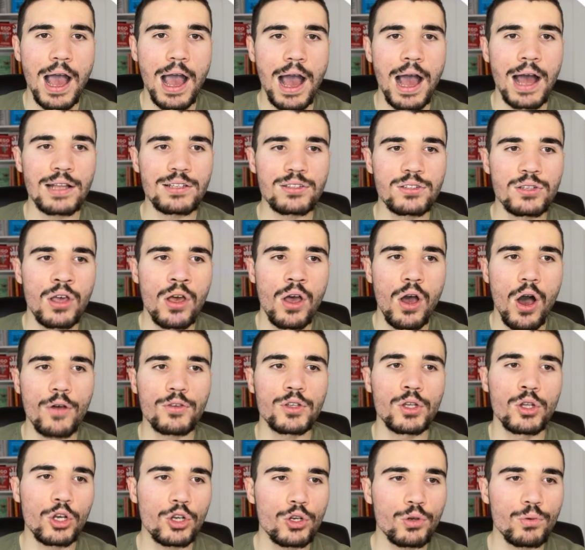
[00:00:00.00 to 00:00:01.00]
And
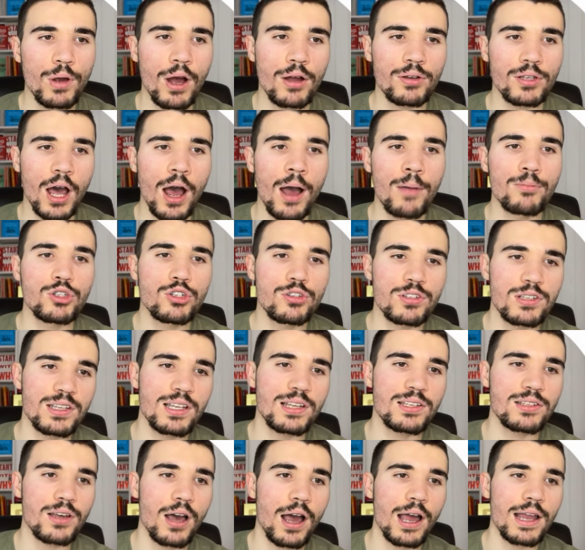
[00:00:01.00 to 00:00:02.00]
after looking around, I'm choosing
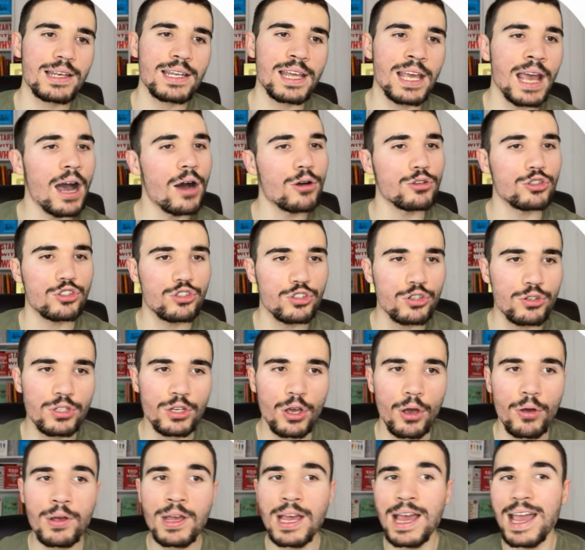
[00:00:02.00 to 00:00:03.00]
this guy, Nihal
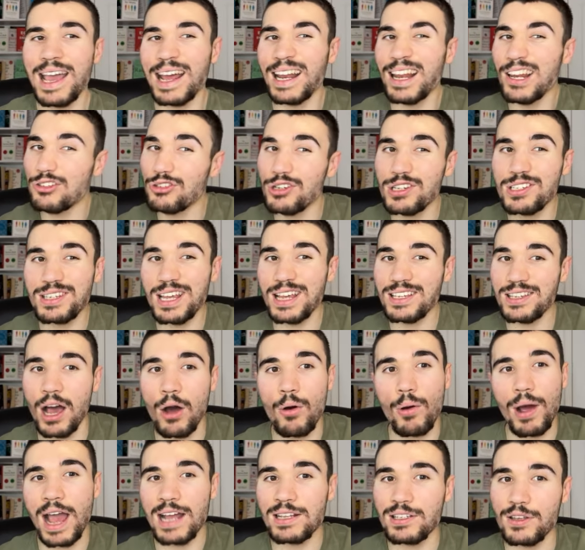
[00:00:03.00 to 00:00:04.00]
Studio. He literally says, I
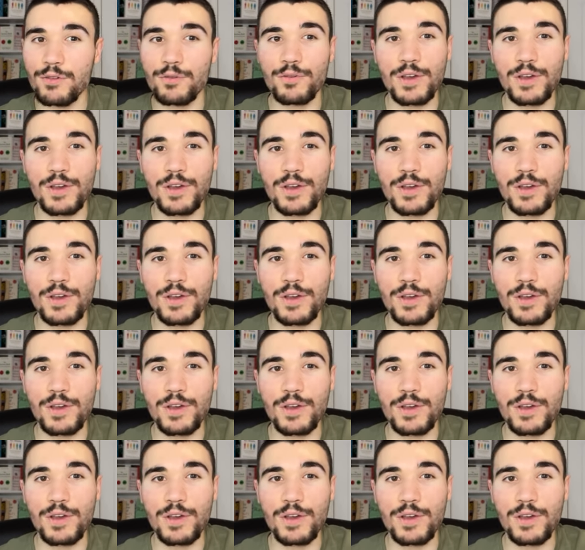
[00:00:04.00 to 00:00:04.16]
will edit